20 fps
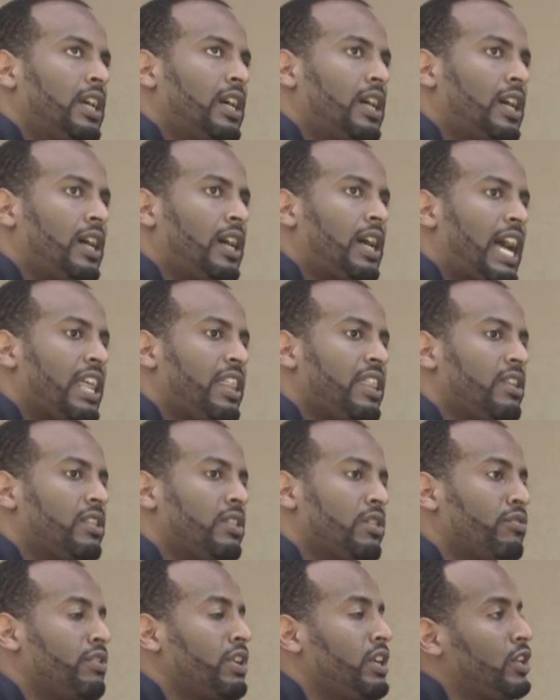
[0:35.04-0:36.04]
I think
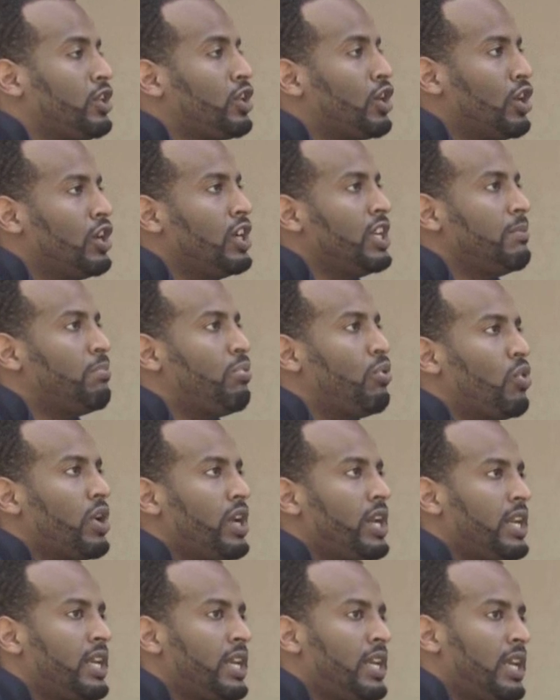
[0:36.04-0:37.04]
the real turning
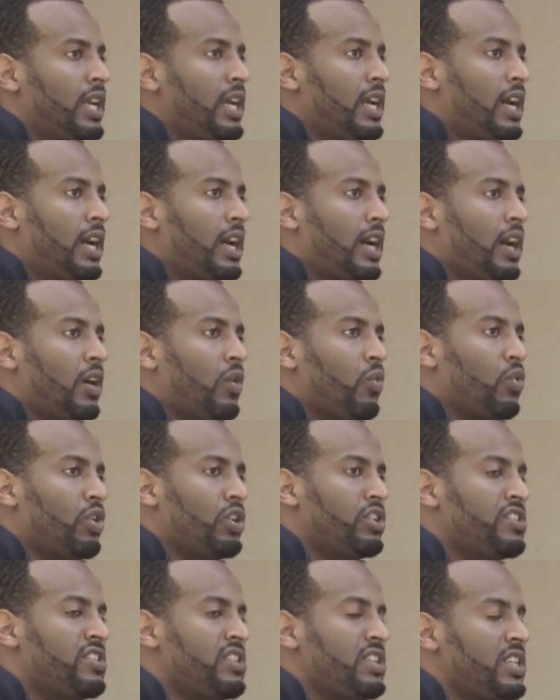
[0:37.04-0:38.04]
point
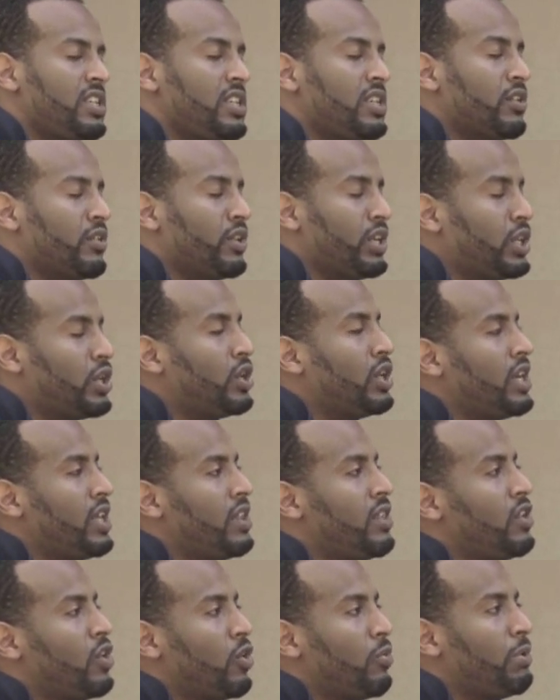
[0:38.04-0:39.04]
was the
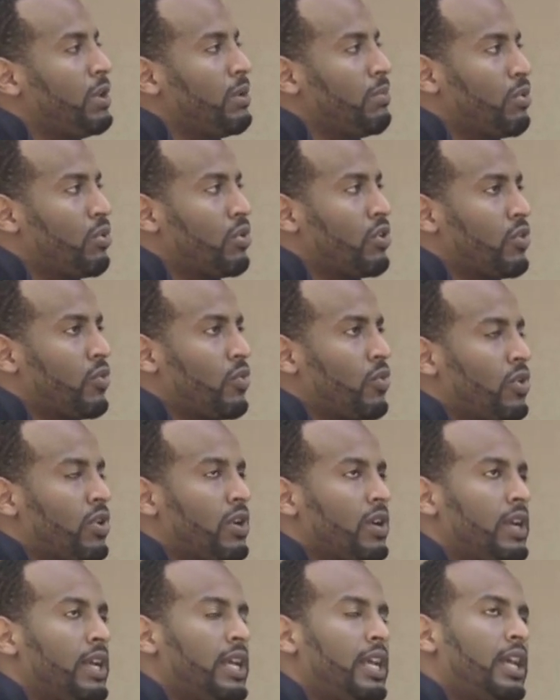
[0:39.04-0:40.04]
Eritrean-Ethiopian border
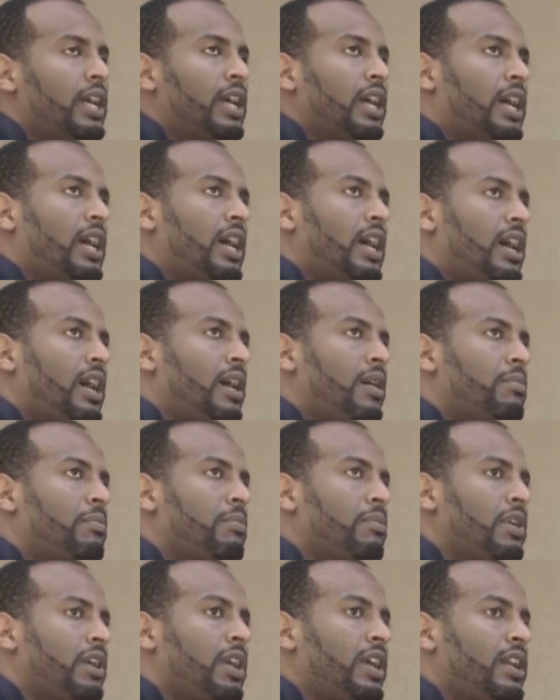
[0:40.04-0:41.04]
war.
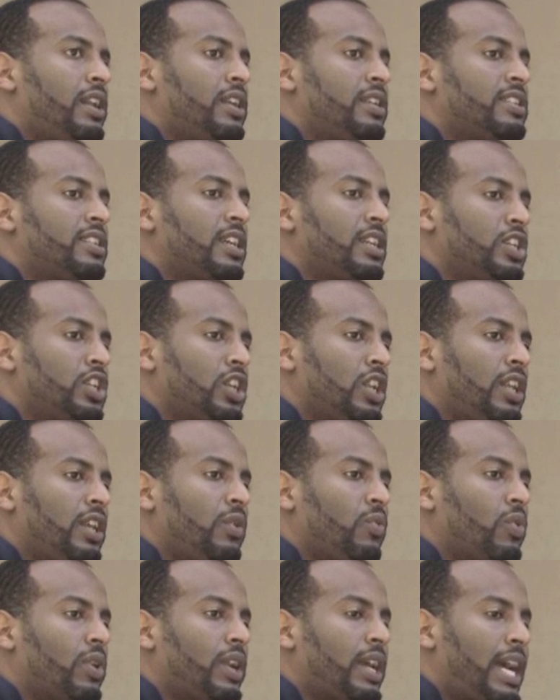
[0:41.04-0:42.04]
And
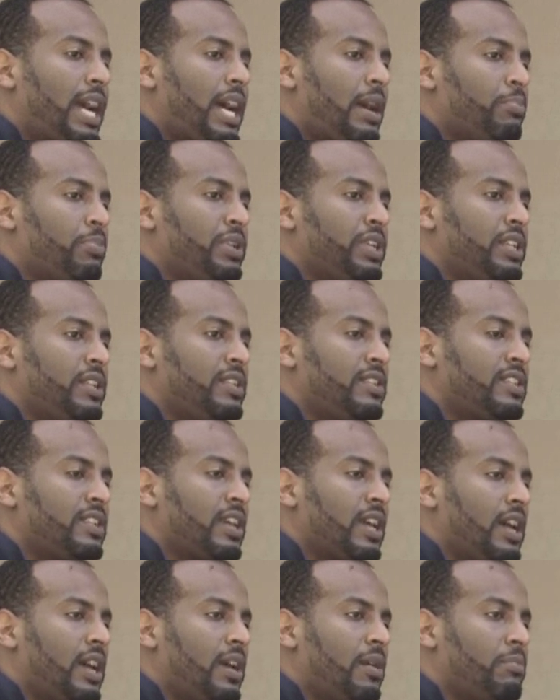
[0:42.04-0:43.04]
essentially what happens
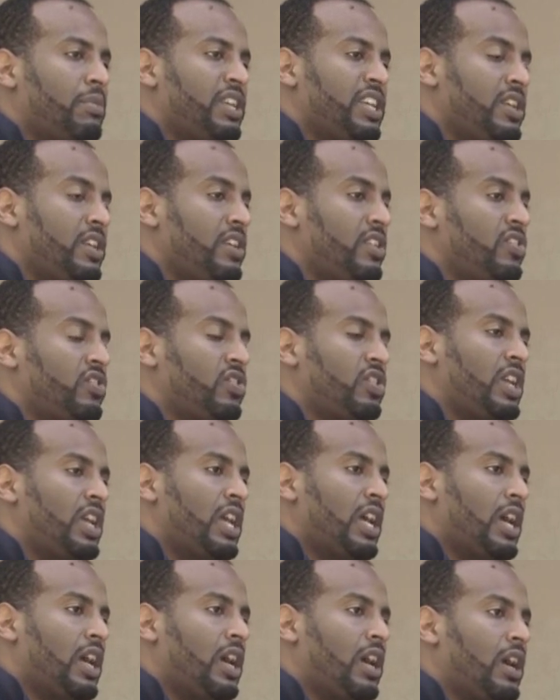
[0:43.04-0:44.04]
is
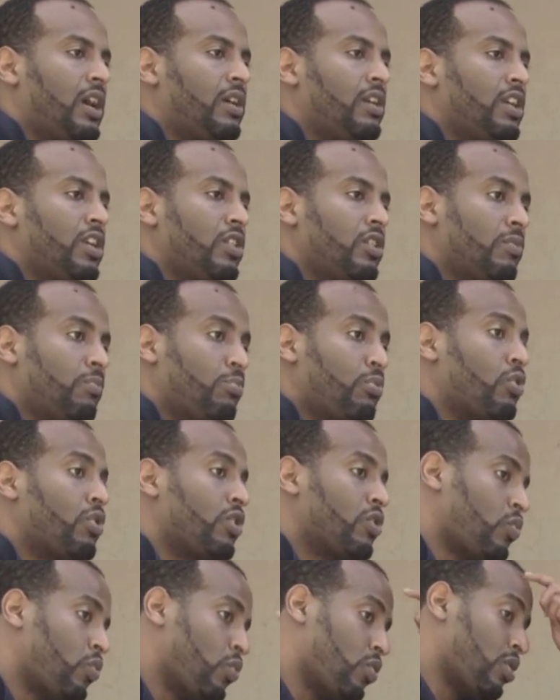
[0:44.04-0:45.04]
the
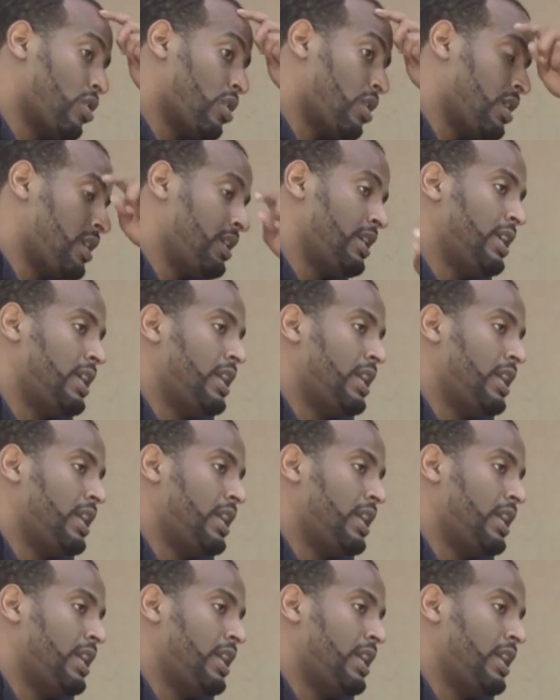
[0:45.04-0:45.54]
border war